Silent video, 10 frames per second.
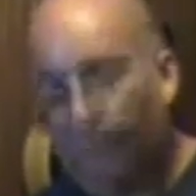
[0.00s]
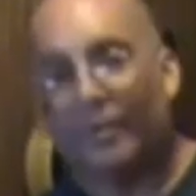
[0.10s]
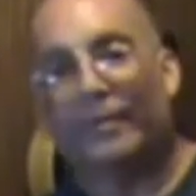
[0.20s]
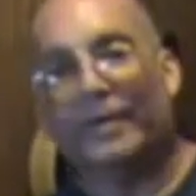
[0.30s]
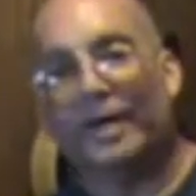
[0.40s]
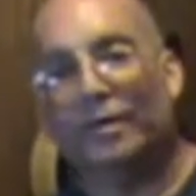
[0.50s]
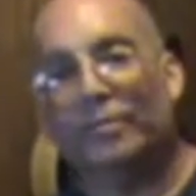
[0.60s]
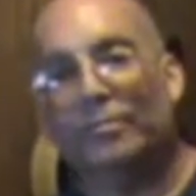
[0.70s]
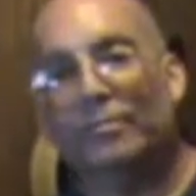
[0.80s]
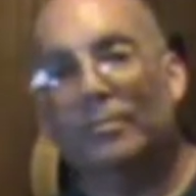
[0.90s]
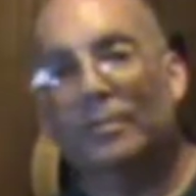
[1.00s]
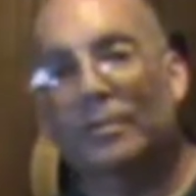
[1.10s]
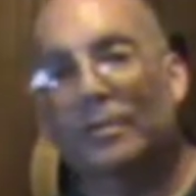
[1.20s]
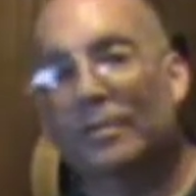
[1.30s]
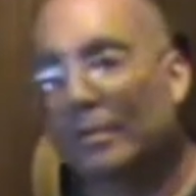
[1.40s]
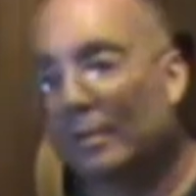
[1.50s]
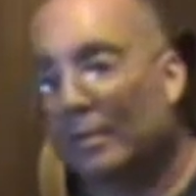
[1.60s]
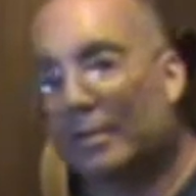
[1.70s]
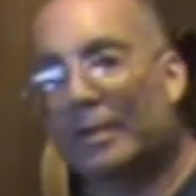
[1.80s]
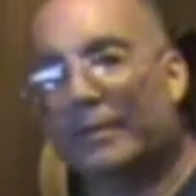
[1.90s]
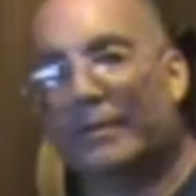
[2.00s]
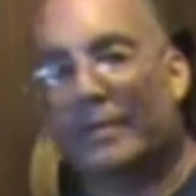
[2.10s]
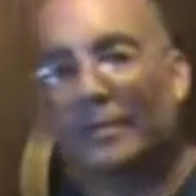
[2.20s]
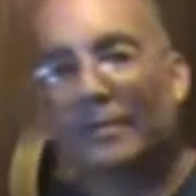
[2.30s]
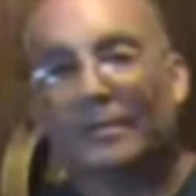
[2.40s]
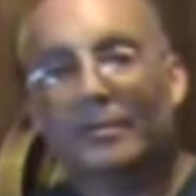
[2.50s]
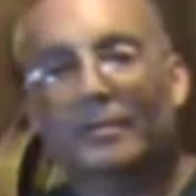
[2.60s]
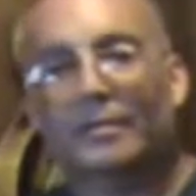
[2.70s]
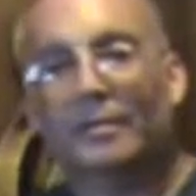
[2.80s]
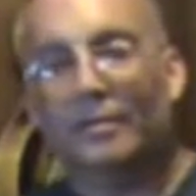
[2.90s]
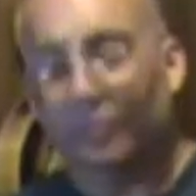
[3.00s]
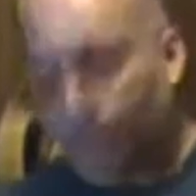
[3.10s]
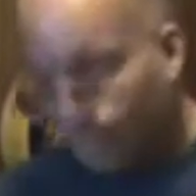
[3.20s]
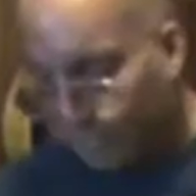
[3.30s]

or the volume of the normal